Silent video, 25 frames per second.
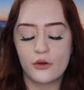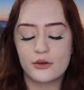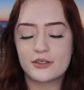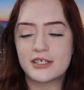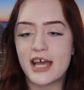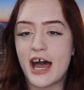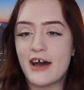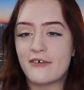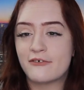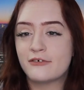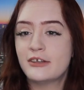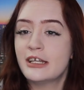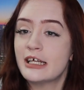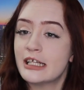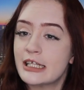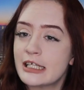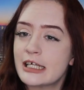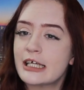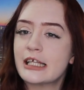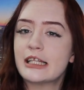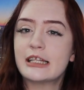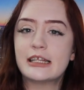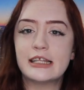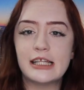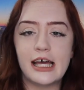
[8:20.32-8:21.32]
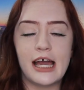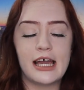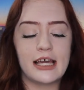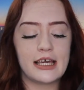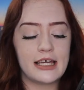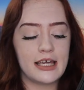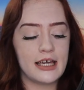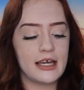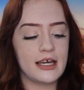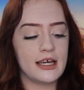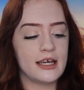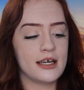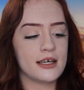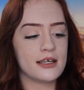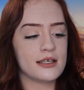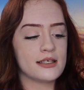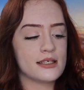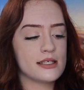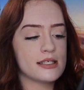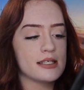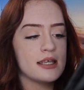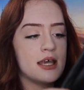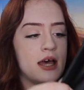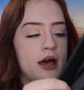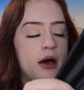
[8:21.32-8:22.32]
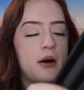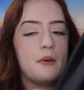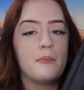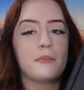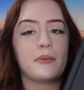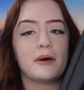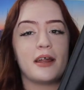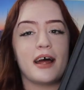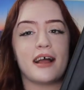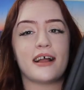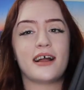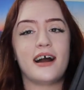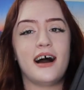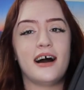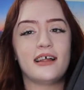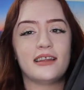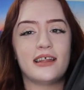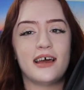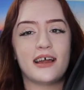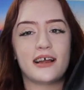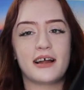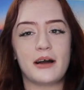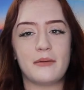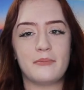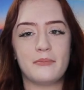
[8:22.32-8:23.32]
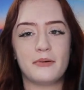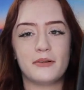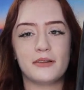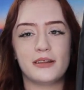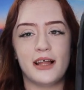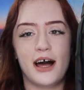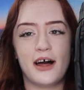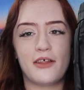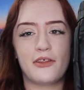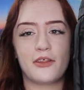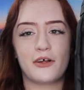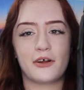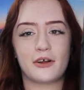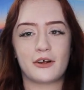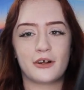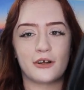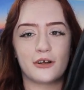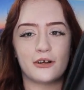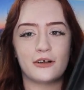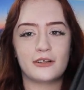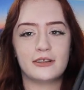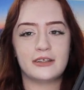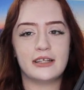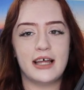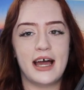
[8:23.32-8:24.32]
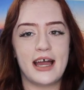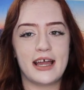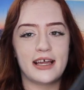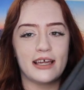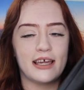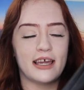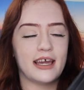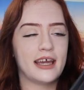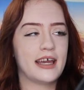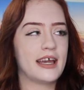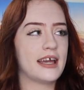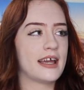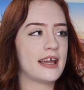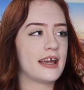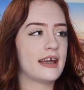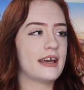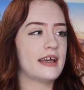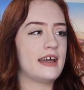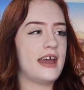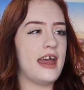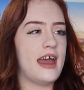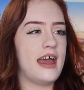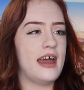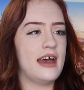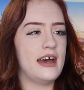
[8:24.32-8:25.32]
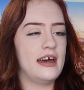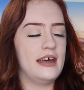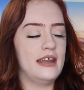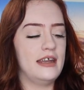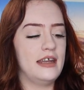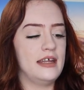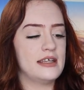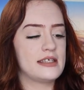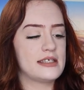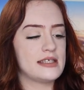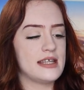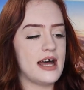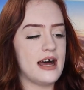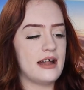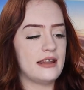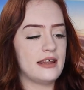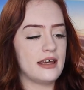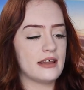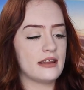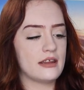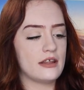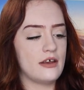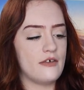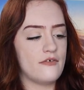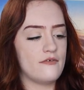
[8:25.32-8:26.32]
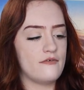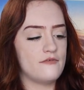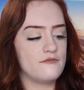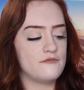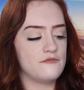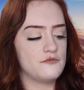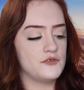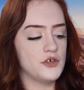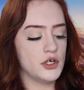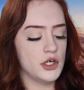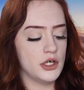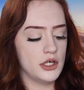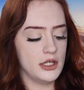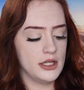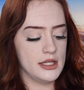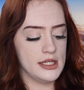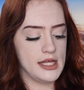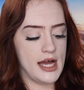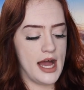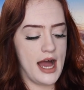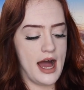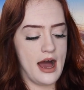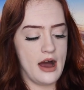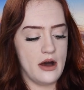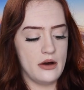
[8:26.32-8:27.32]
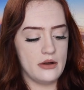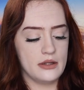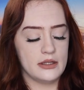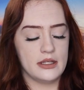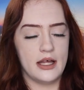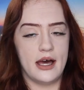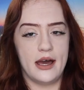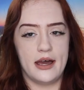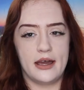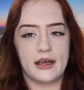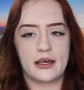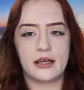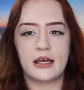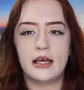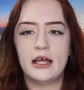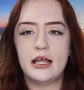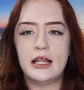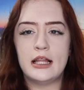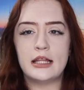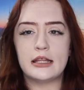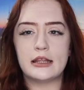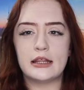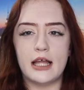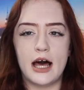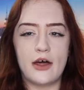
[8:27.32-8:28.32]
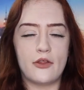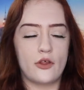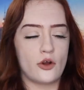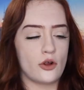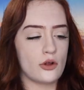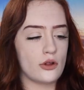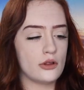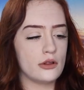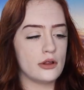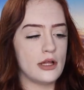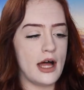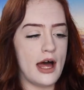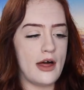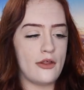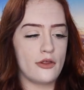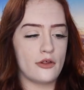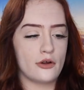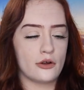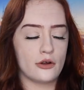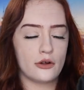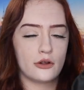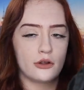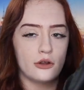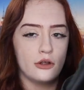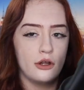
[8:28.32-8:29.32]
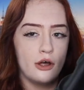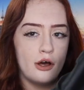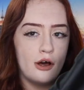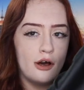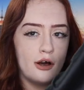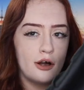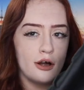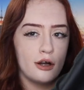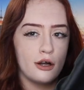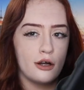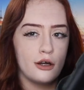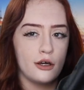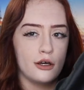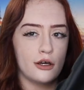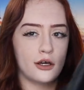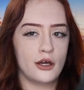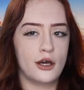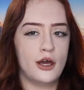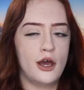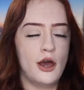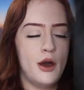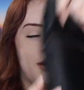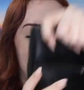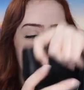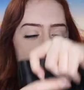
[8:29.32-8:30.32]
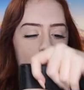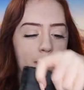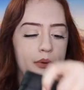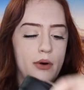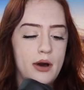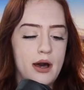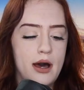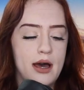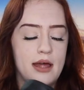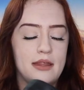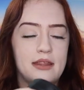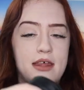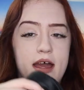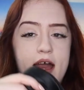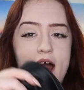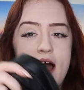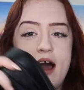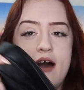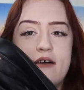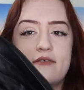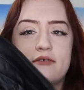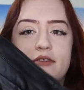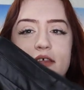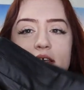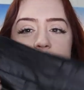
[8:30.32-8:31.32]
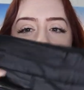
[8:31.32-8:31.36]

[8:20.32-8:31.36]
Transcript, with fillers: They're definitely leggings, but I got like a pleather legging and it's not like the full out like leather leather look but they have